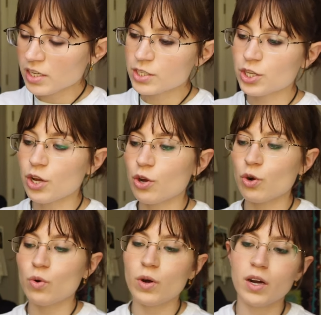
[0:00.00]

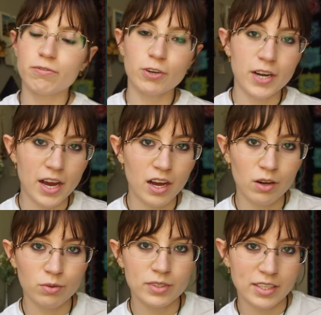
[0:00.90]
so for
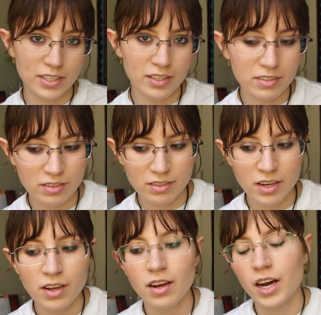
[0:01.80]
now, that's it.
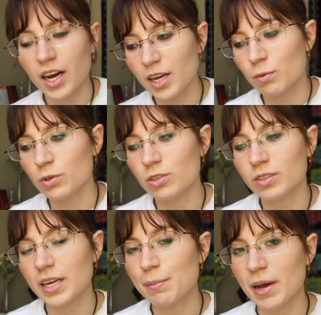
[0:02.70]
I will
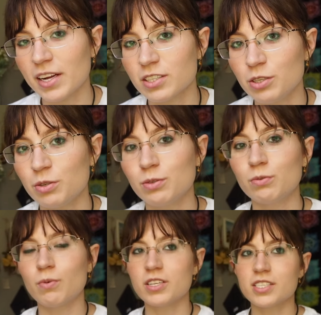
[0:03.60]
get back to you
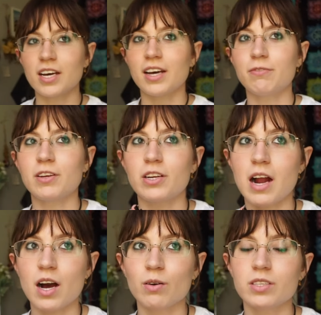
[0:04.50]
once I figure
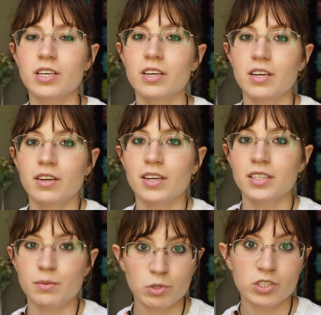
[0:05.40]
out
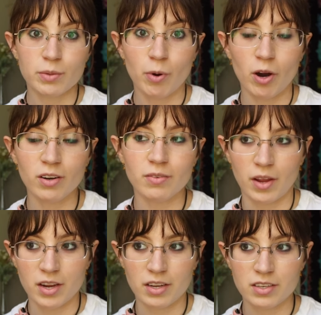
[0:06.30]
the music part
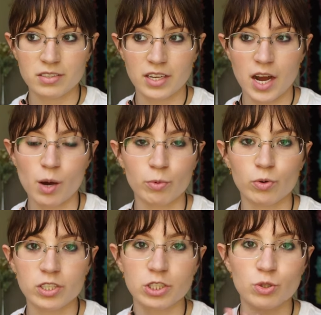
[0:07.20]
and how I'm
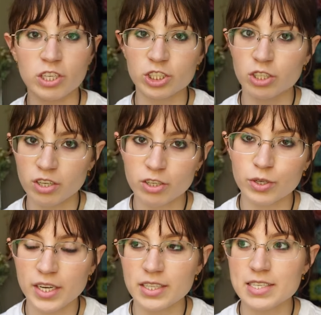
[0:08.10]
going to structure
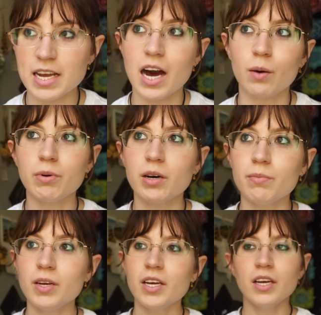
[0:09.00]
creating this
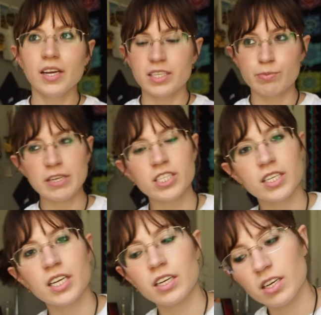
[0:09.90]
album. It's
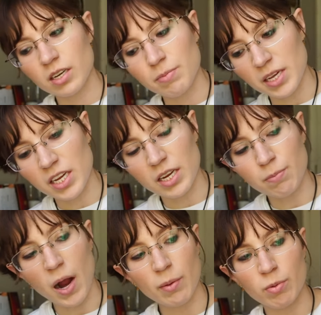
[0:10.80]
basically going to be
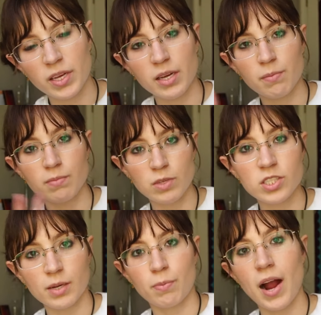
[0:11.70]
probably
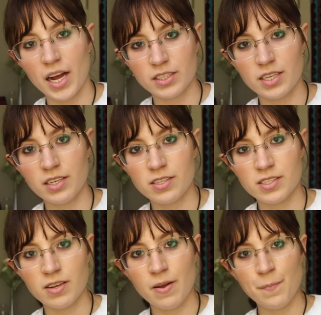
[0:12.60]
music practice